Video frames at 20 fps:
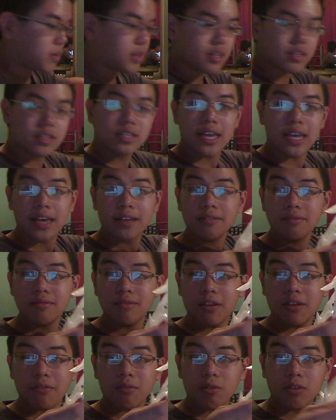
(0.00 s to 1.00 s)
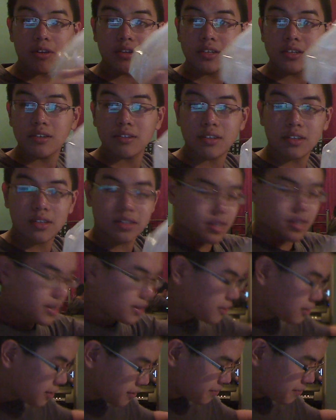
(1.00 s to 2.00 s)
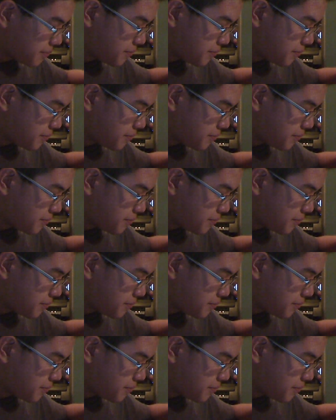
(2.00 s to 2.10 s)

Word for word: with the stand. Of course, here's the stand.